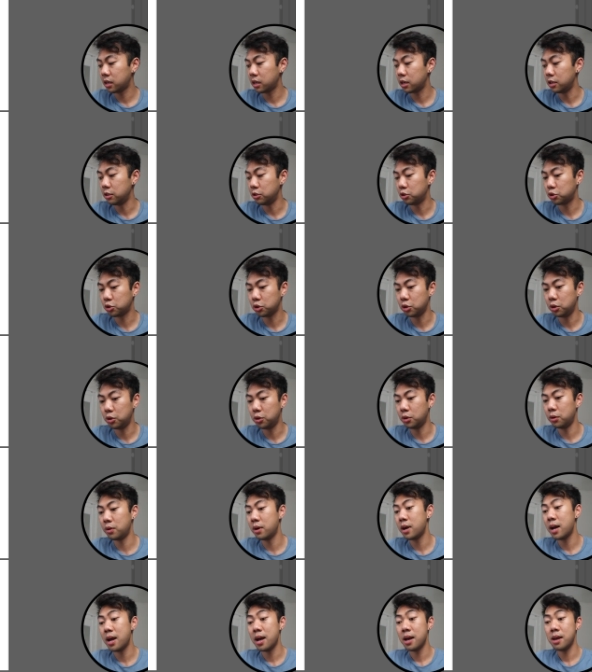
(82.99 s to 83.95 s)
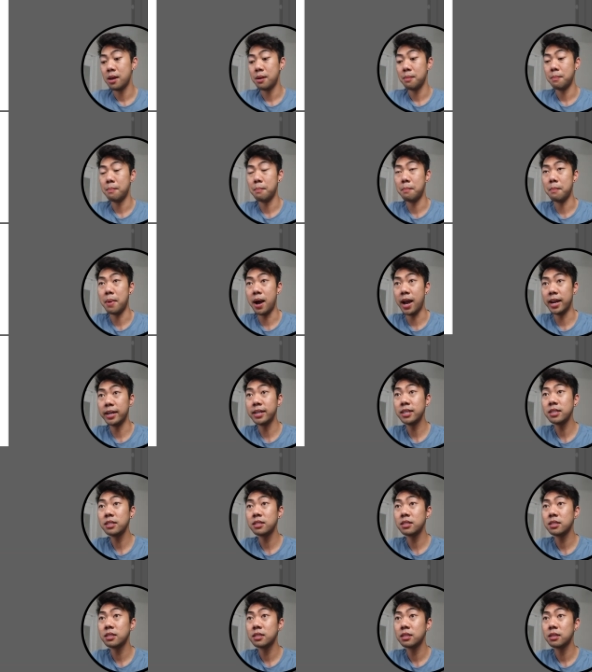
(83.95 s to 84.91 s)
Control
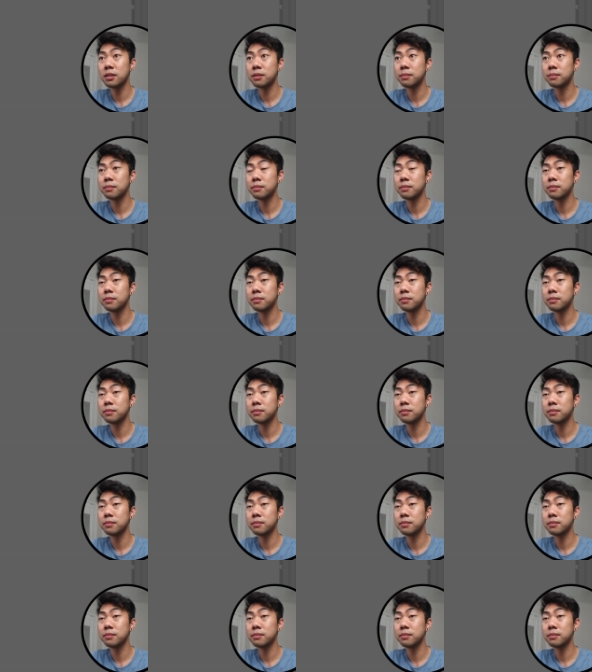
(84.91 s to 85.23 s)
minus,